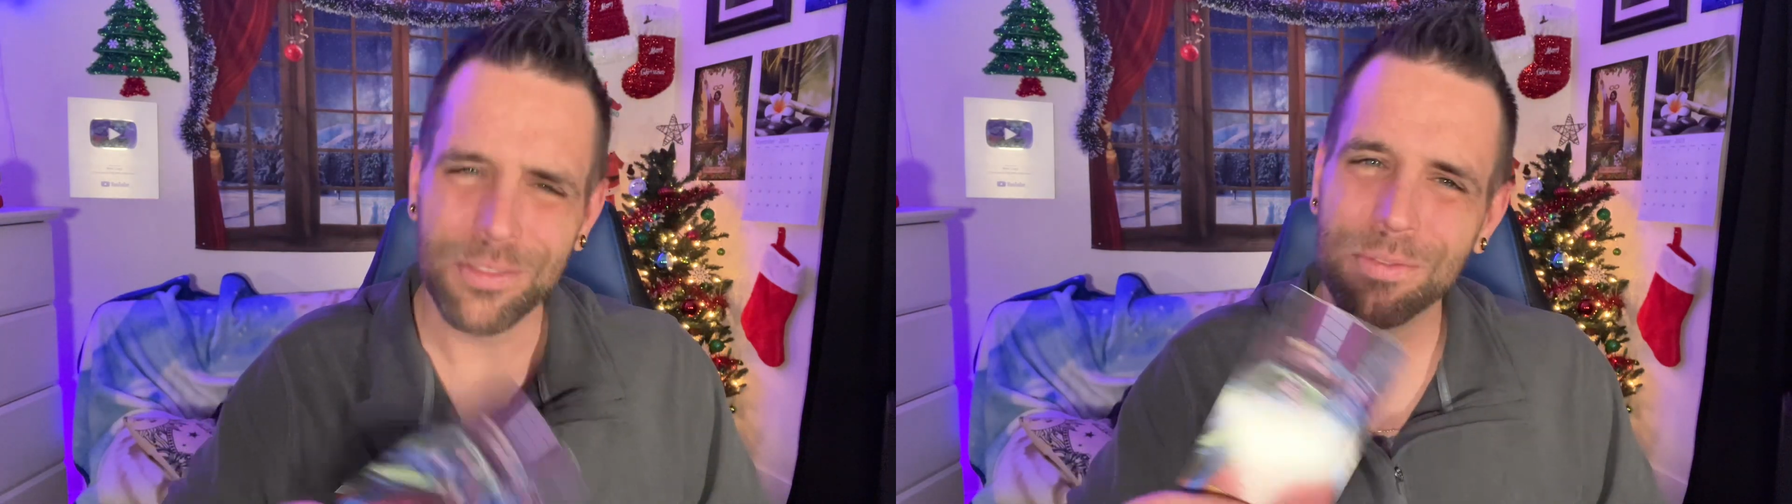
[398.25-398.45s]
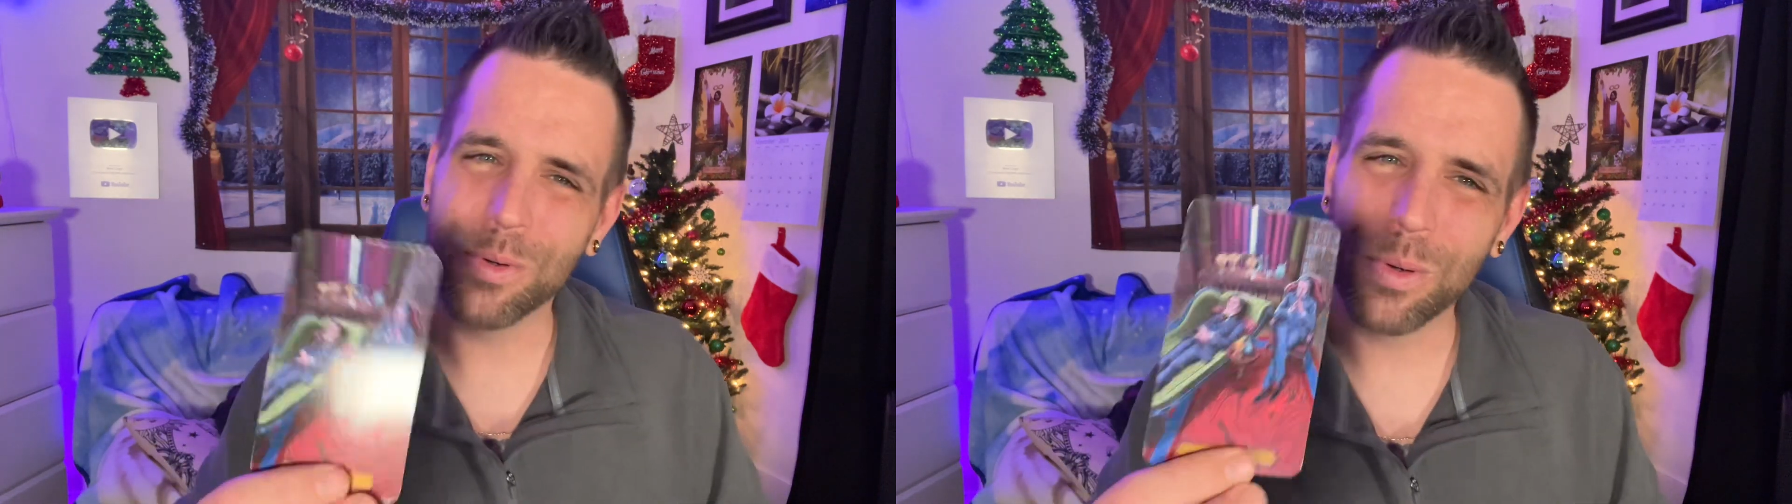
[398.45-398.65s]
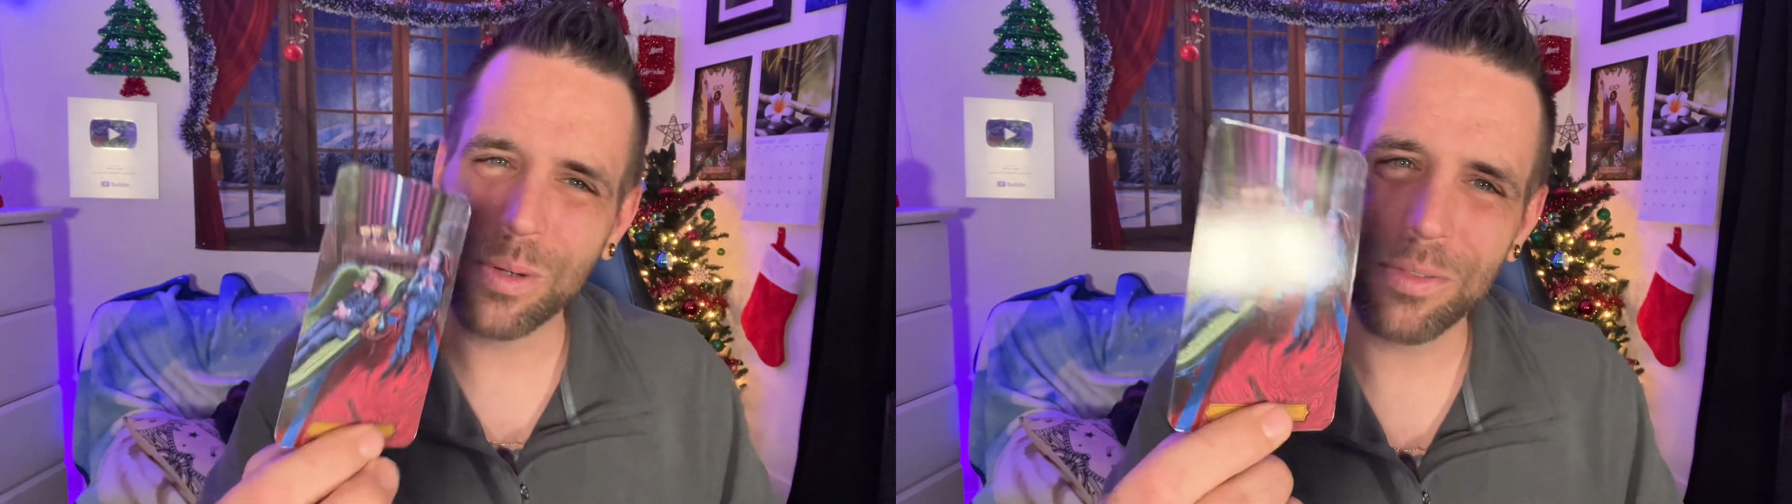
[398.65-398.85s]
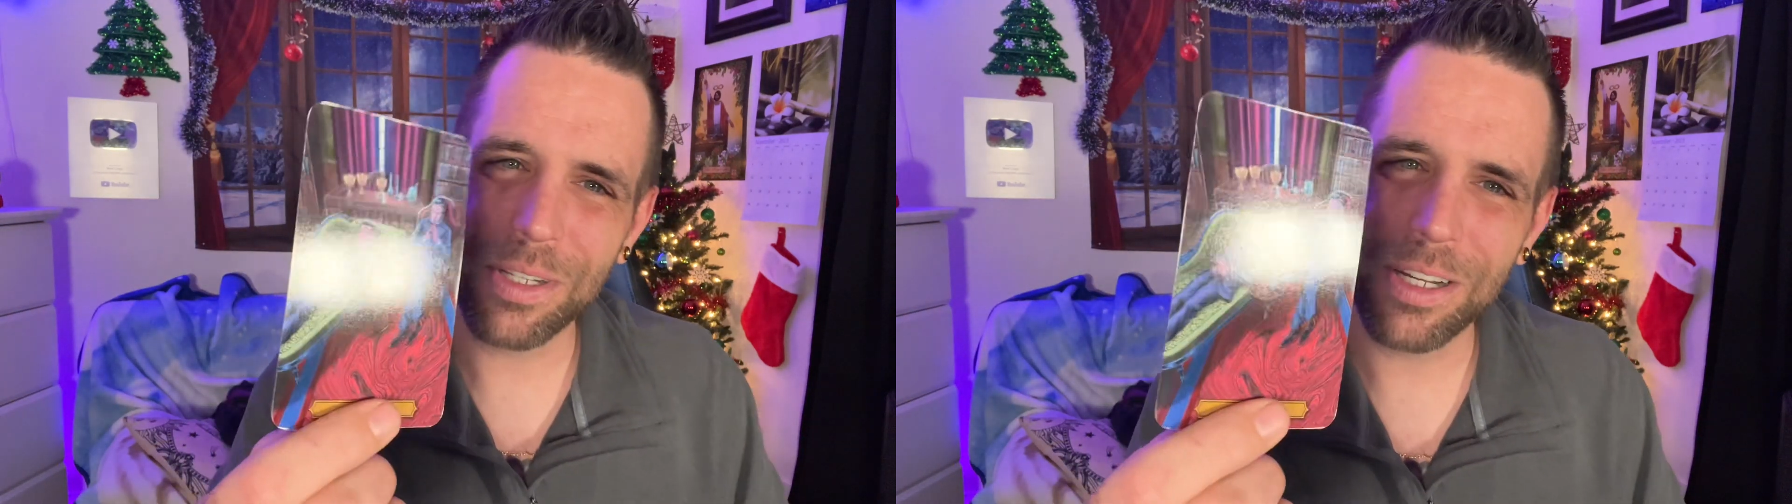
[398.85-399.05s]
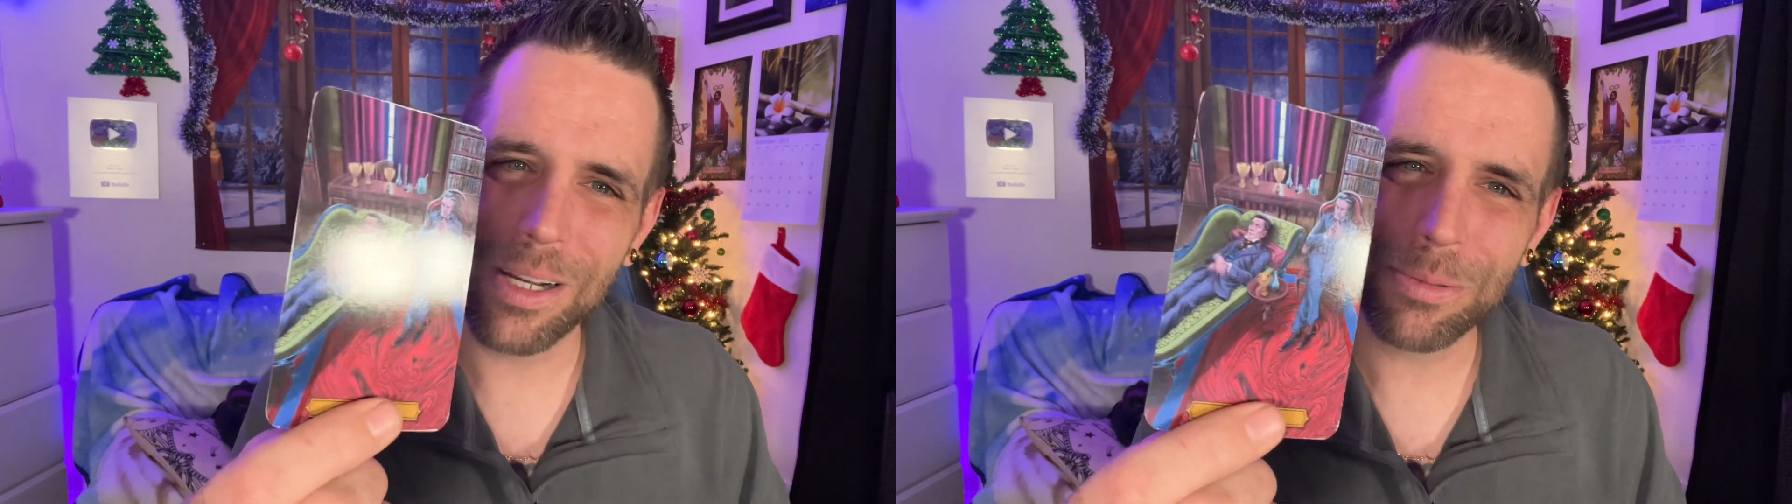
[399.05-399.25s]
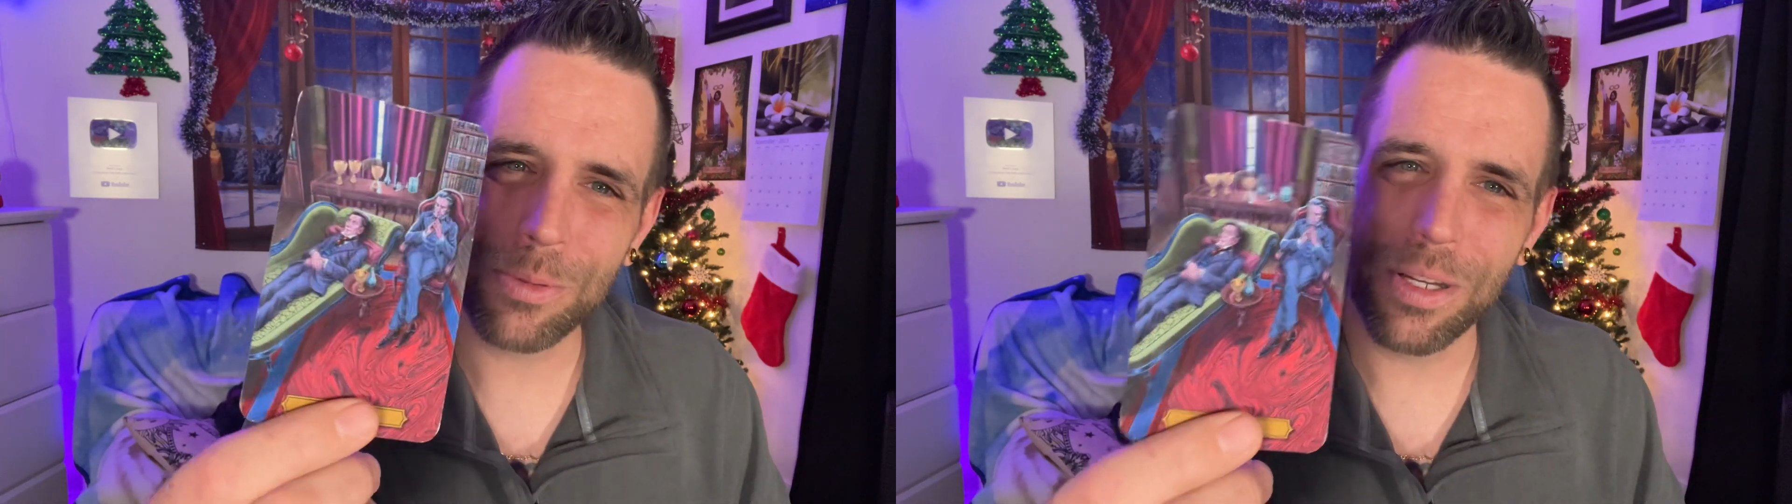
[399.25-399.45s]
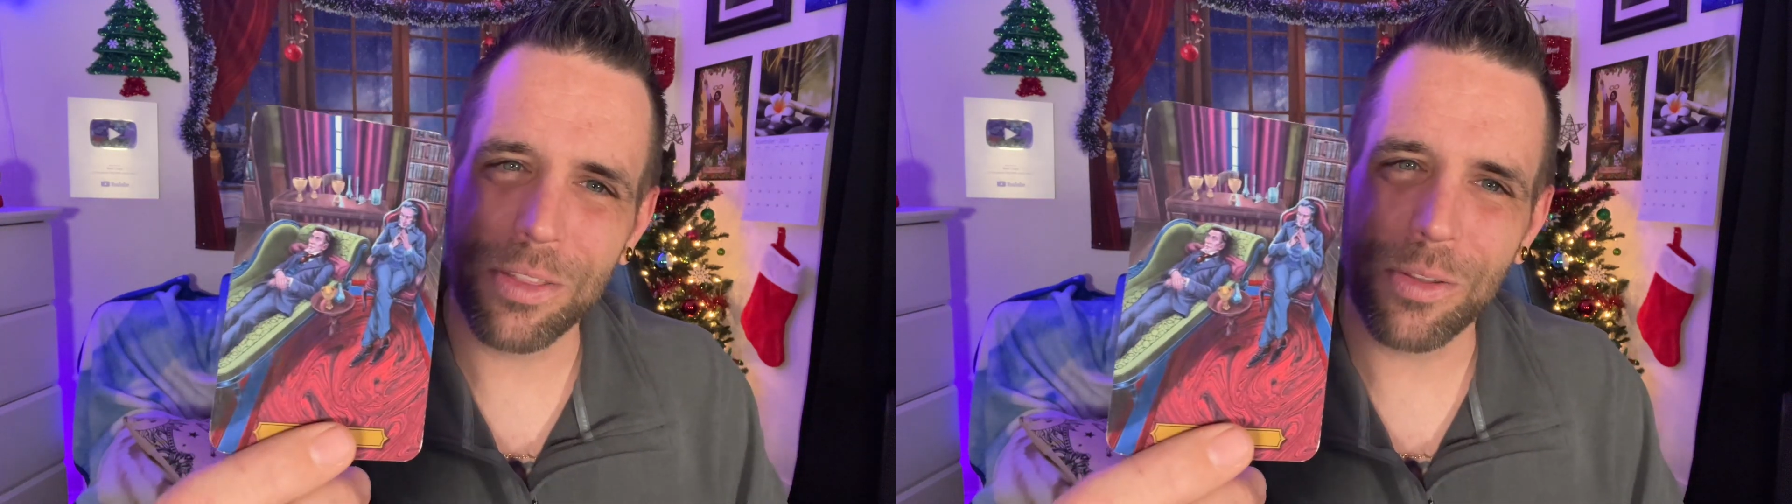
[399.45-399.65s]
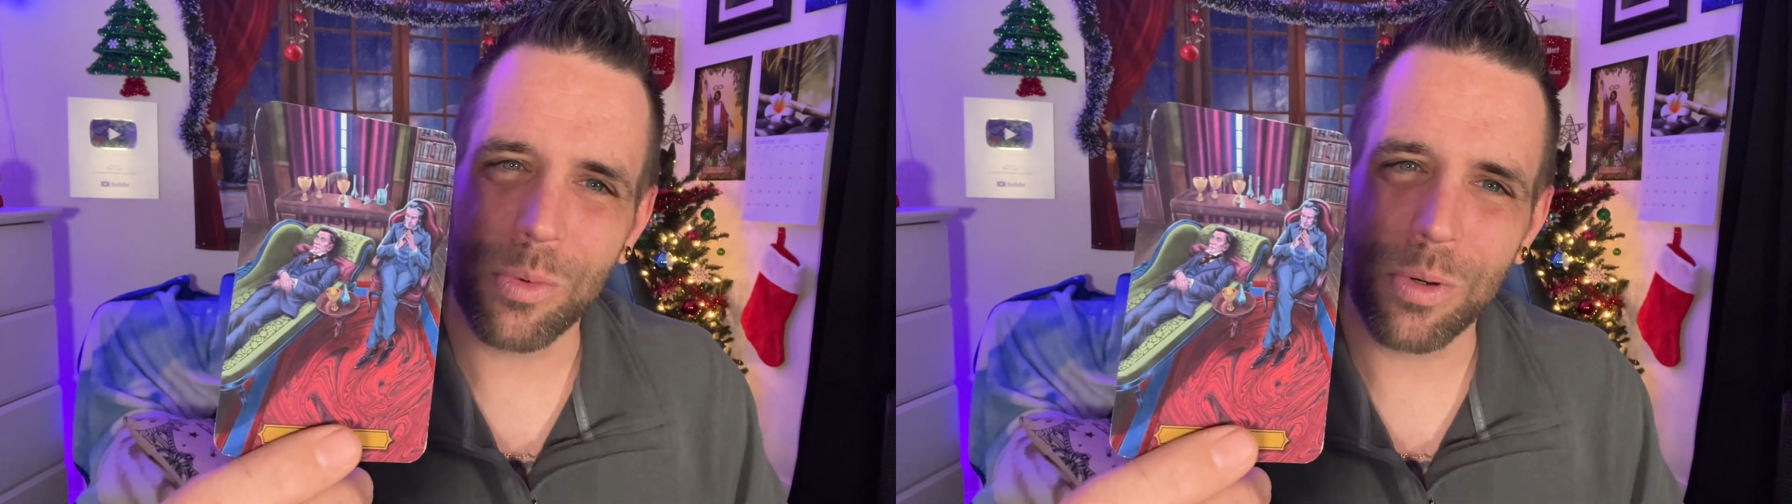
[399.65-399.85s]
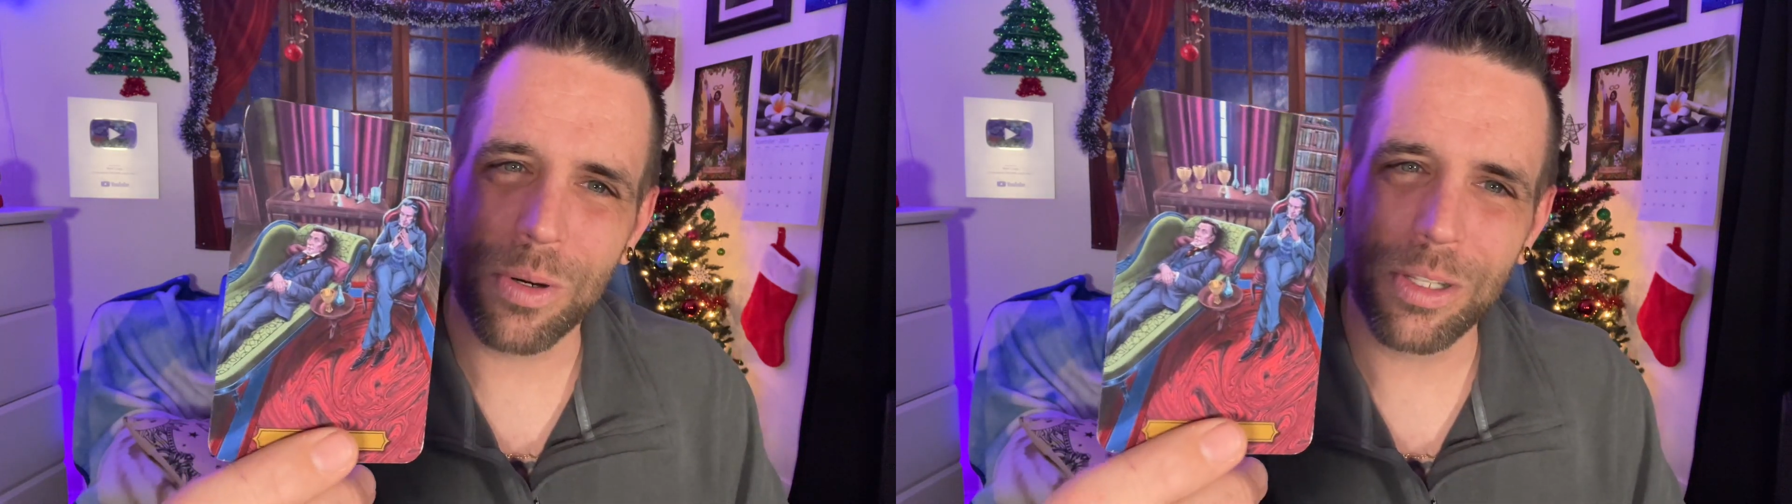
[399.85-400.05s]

Four of Cups. What in the world?